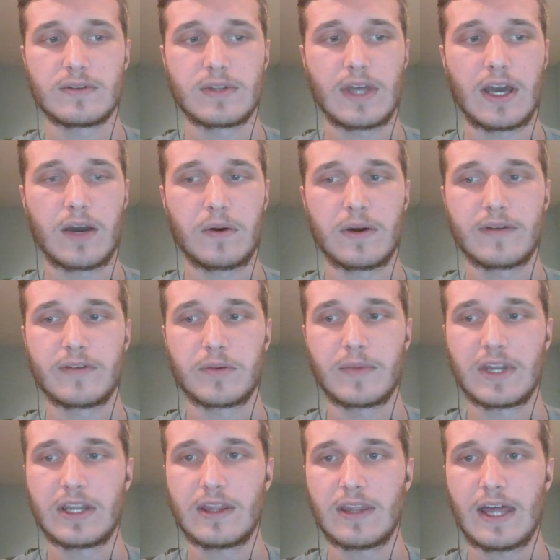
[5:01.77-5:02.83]
however
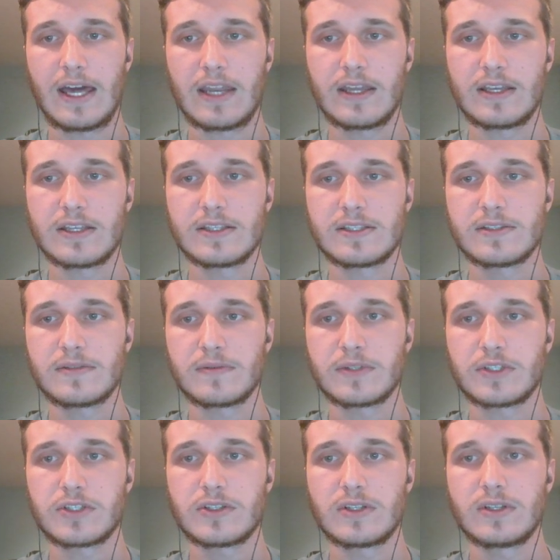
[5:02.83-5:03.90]
many that is,
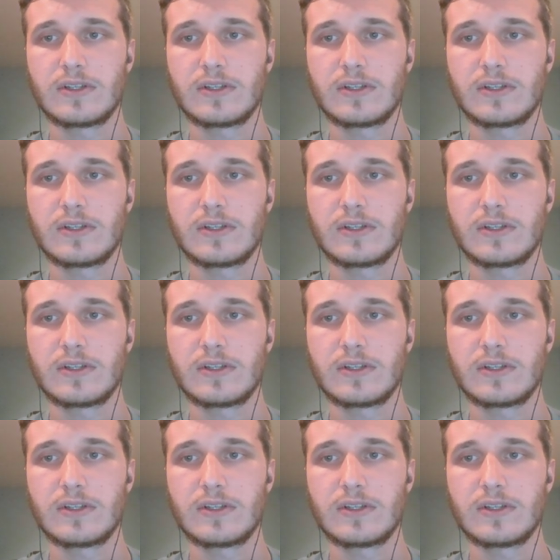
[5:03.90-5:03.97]
which